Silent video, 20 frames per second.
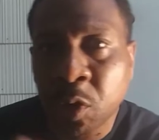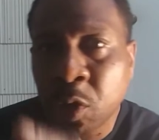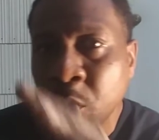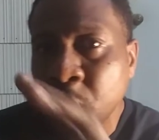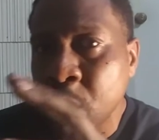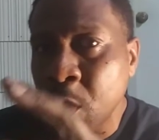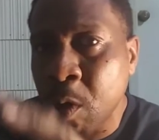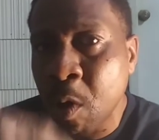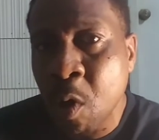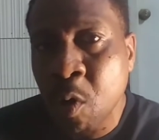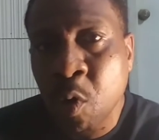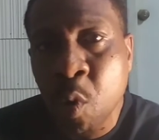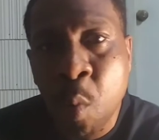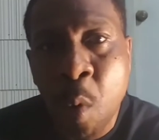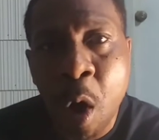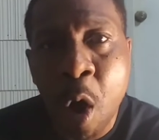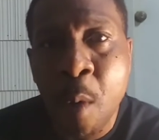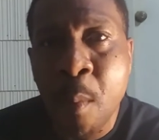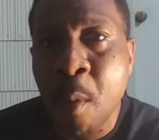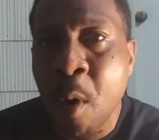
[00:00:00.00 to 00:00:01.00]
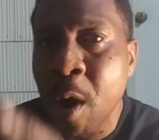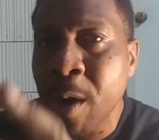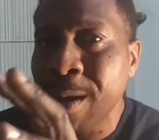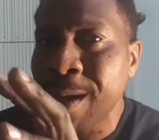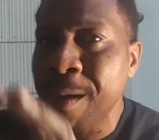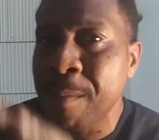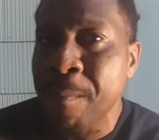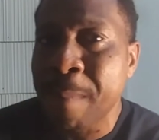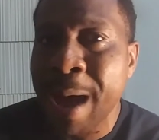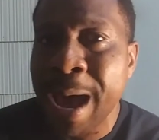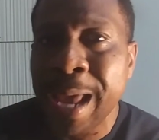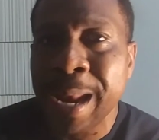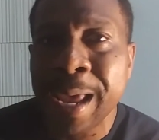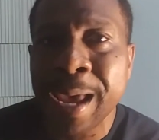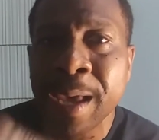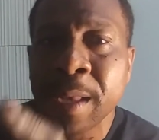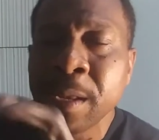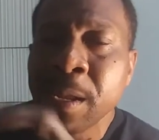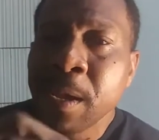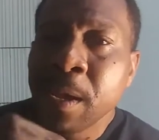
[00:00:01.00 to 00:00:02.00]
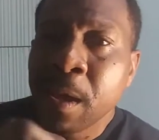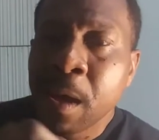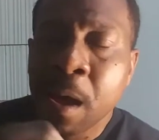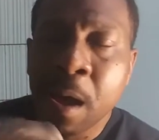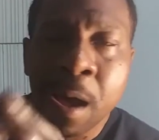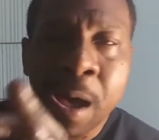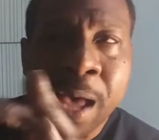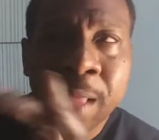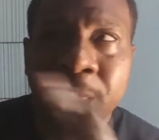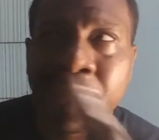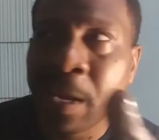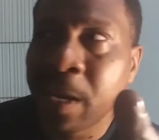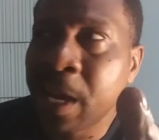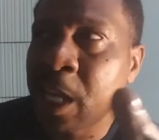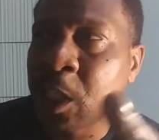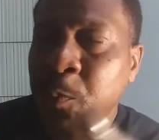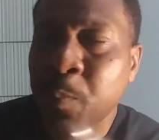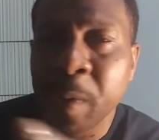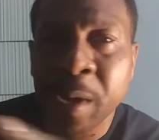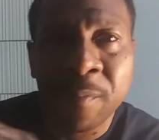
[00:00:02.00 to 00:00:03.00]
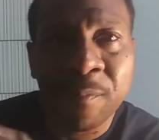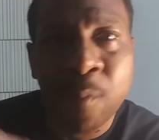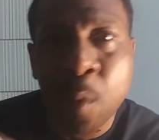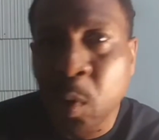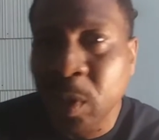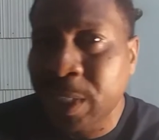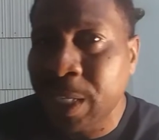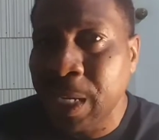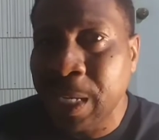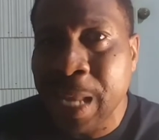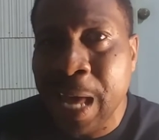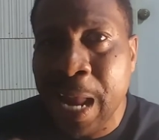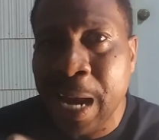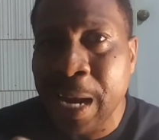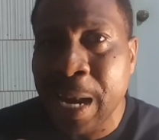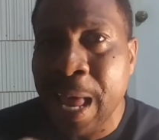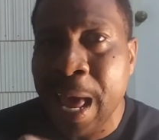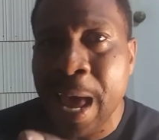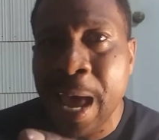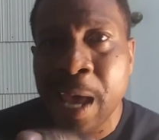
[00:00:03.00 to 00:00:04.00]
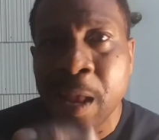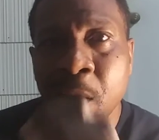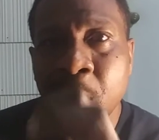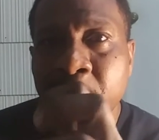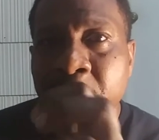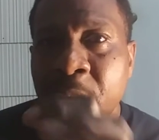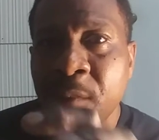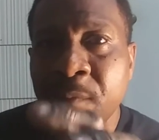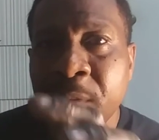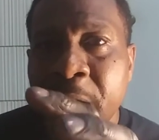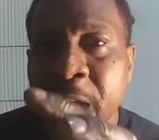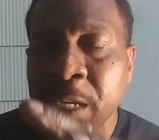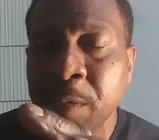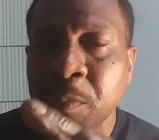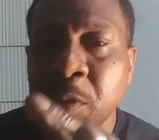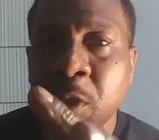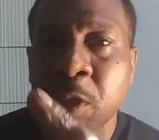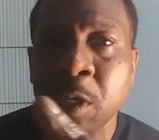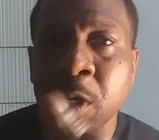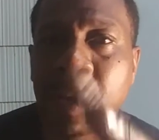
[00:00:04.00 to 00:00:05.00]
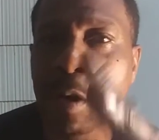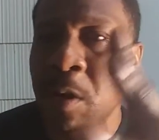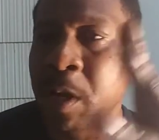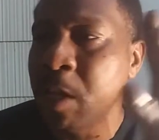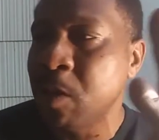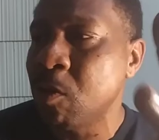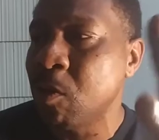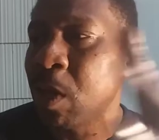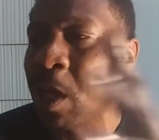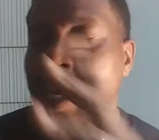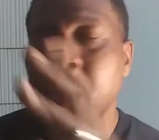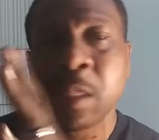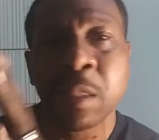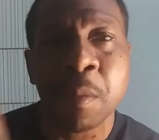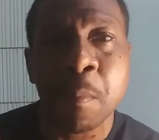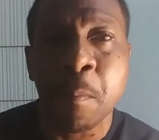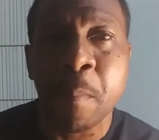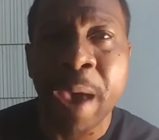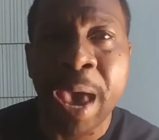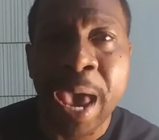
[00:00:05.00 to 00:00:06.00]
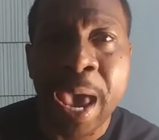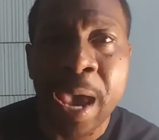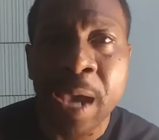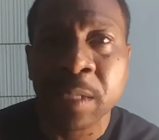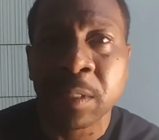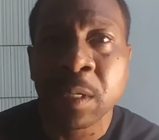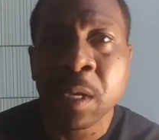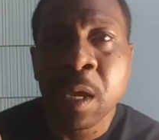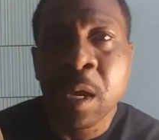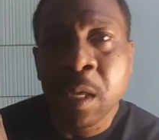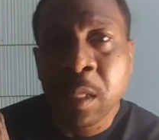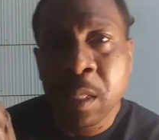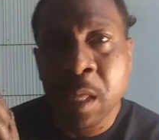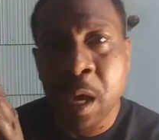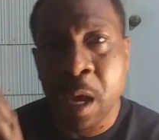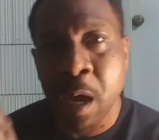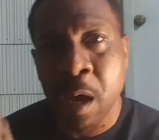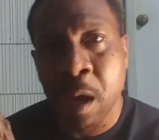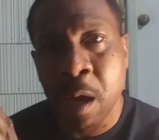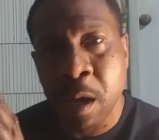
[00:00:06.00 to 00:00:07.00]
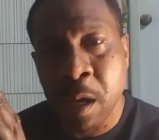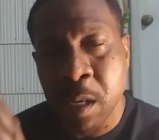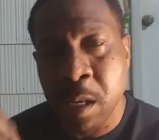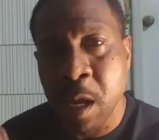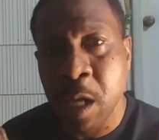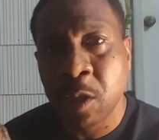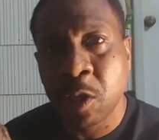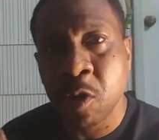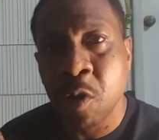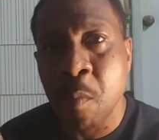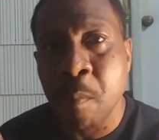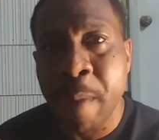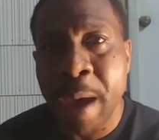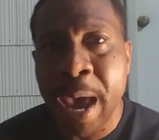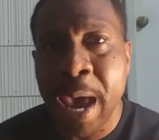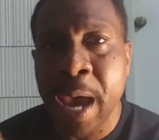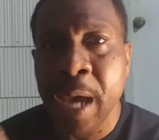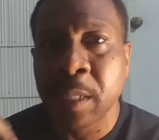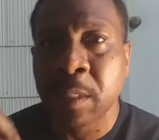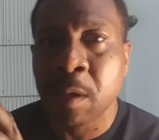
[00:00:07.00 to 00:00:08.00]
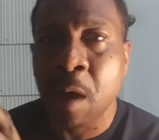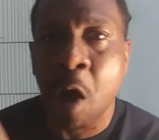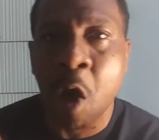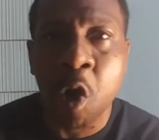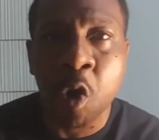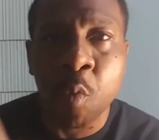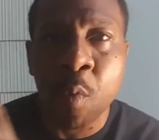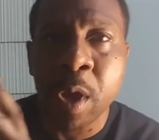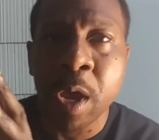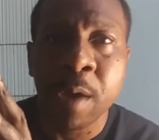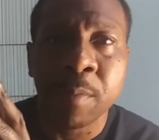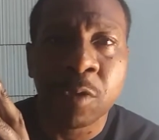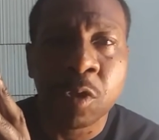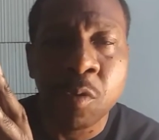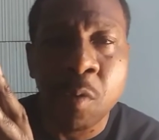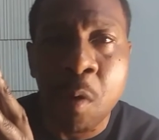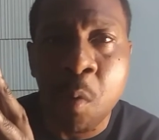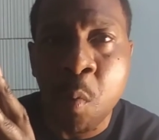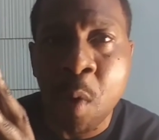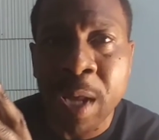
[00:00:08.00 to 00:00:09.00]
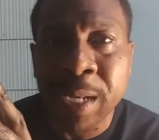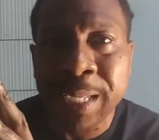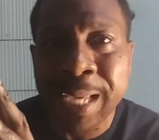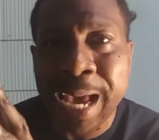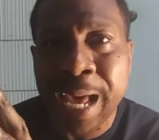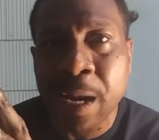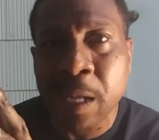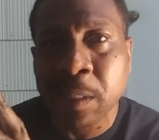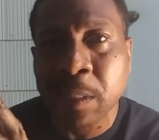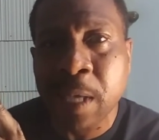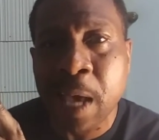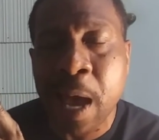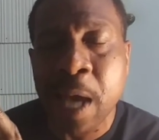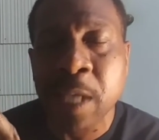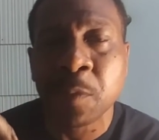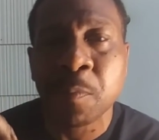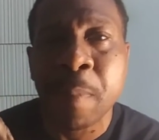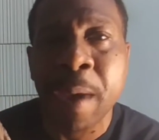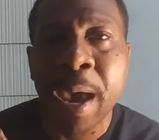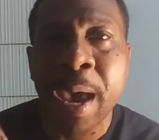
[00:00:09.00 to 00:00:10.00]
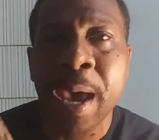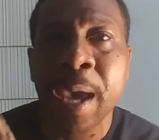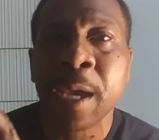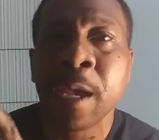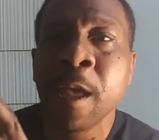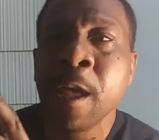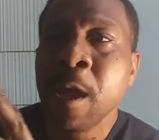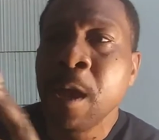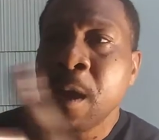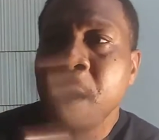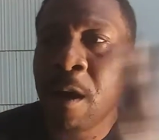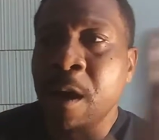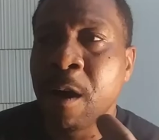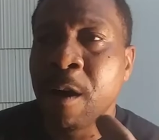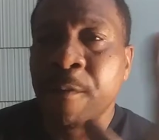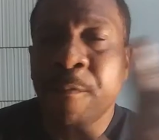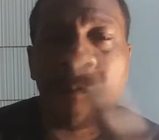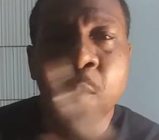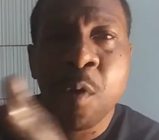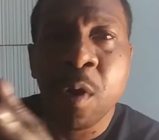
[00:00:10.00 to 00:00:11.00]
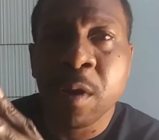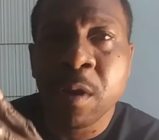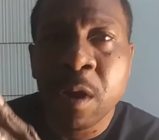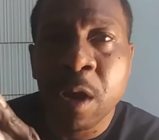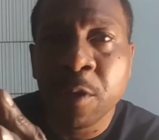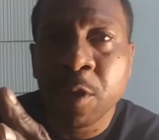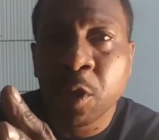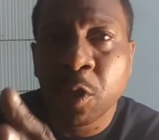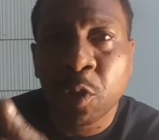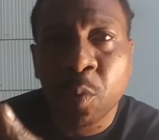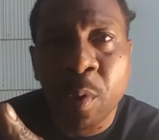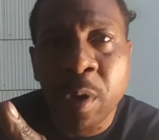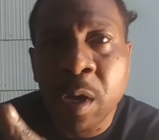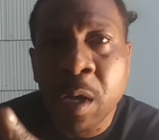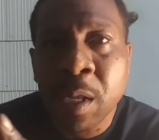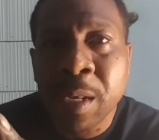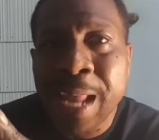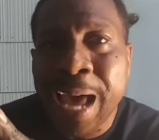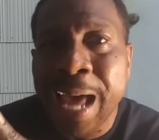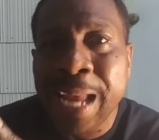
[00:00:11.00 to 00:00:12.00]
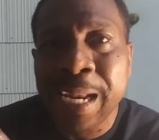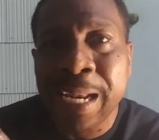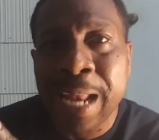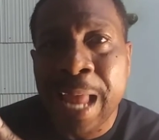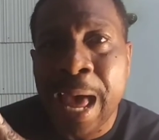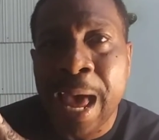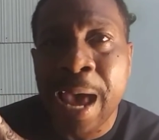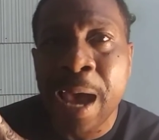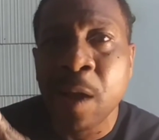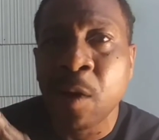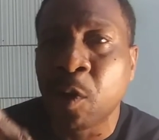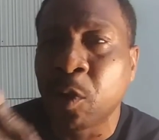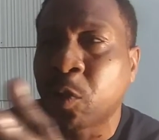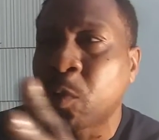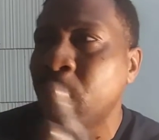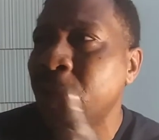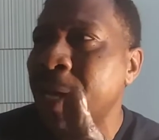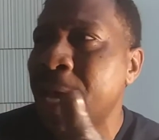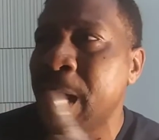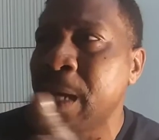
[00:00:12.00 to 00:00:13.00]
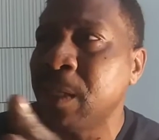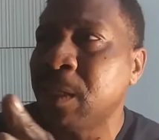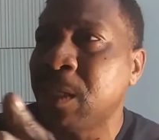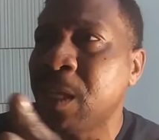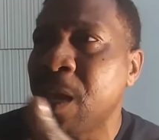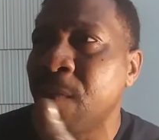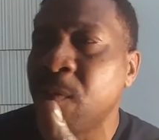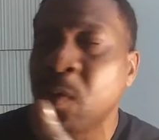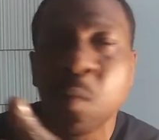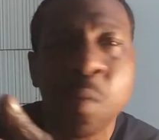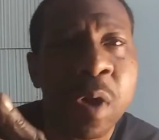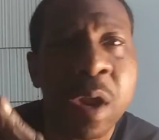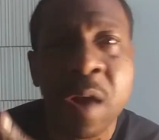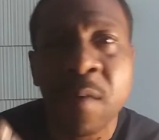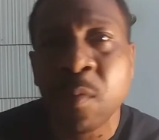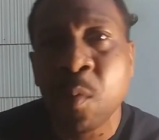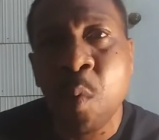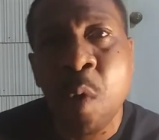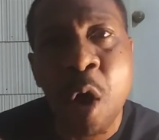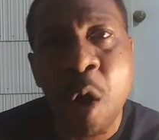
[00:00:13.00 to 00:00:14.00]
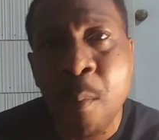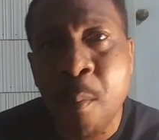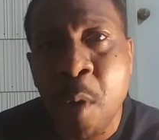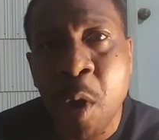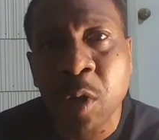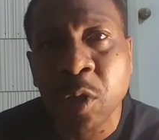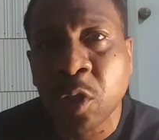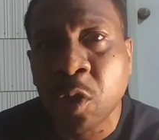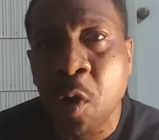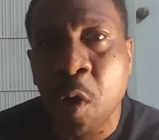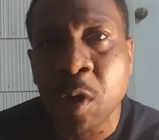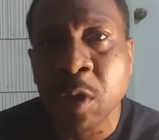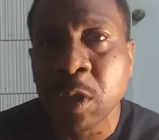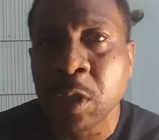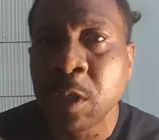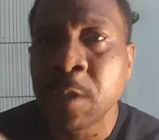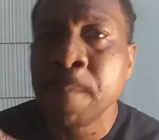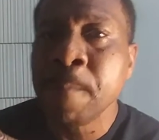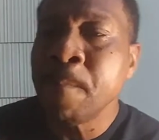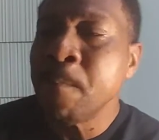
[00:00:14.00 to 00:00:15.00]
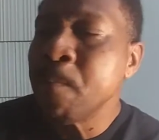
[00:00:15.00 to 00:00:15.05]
to your local Walmart and buy that. Uh, I think I spent $14.99 on that vacuum seal and you can get the bags, the uh, additional bags all the way up to a one gallon size bag uh, for another $3.99 or $3.97, whatever Walmart charges